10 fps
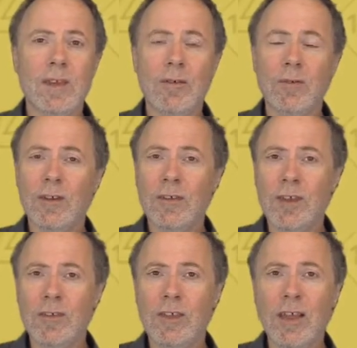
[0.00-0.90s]
I will
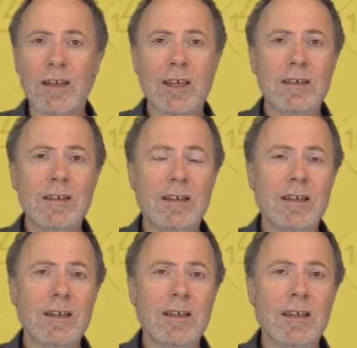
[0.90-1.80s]
discuss that later.
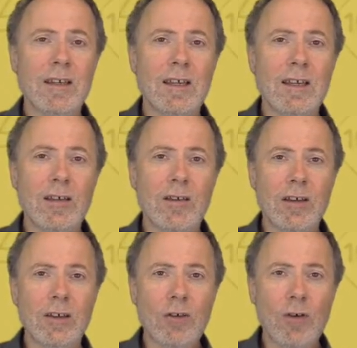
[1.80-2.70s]

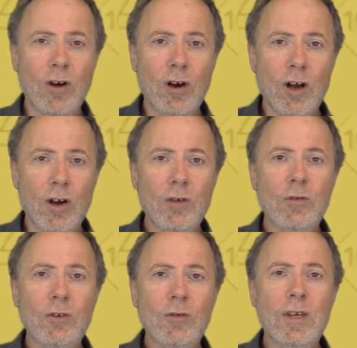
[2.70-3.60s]
Your
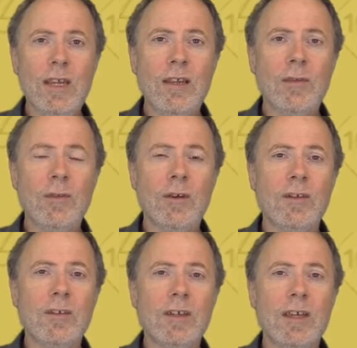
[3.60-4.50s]
own unique
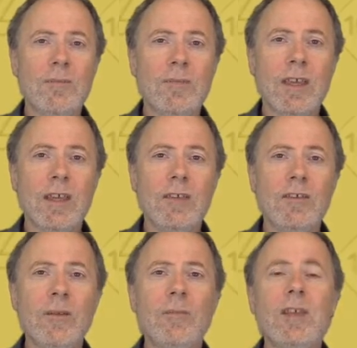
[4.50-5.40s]
authority is
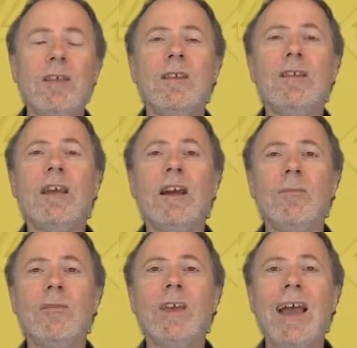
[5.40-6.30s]
something that
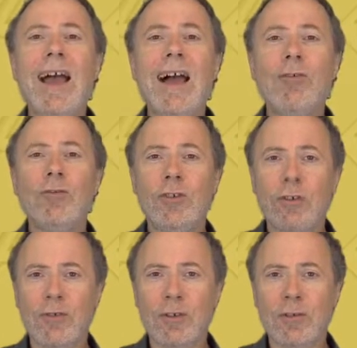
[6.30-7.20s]
comes out
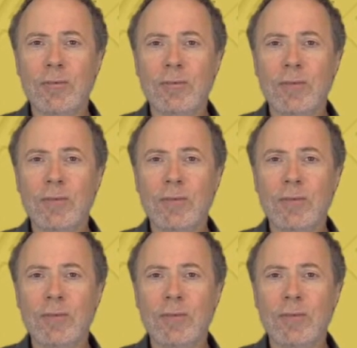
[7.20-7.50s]
of you.